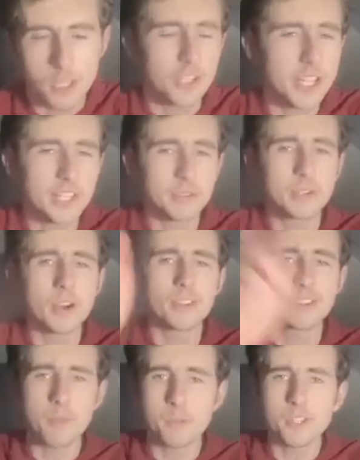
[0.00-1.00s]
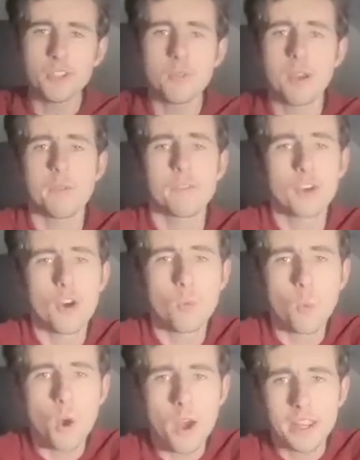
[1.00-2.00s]
Okay, so we've got a W and we've got a
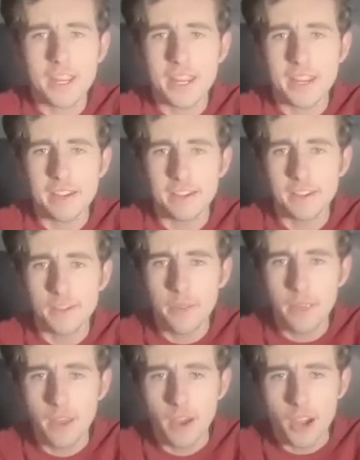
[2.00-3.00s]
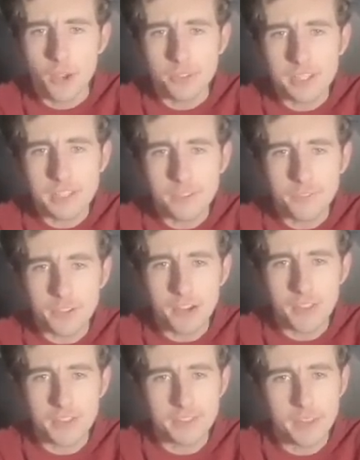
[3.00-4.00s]
Y here. I also need to figure
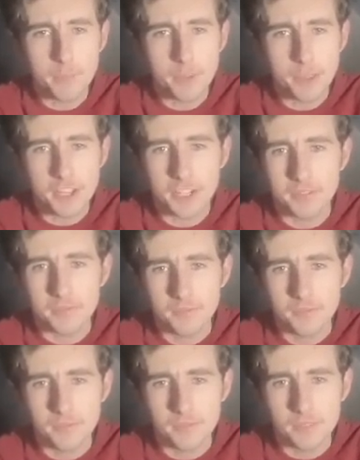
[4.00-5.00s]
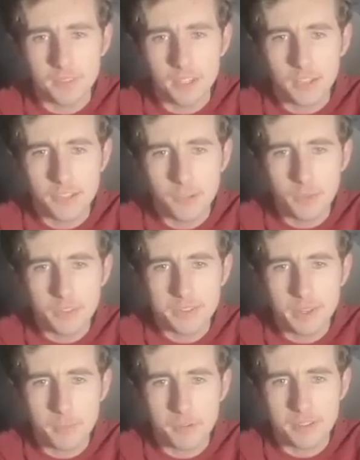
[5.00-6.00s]
out this number thing. I don't know what this
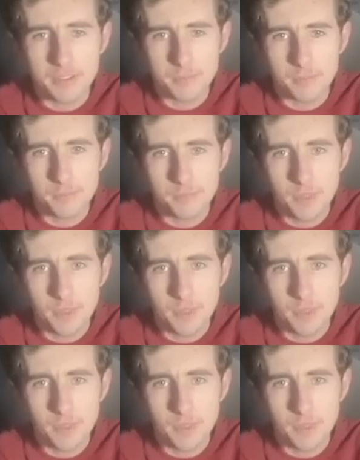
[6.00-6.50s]
number is.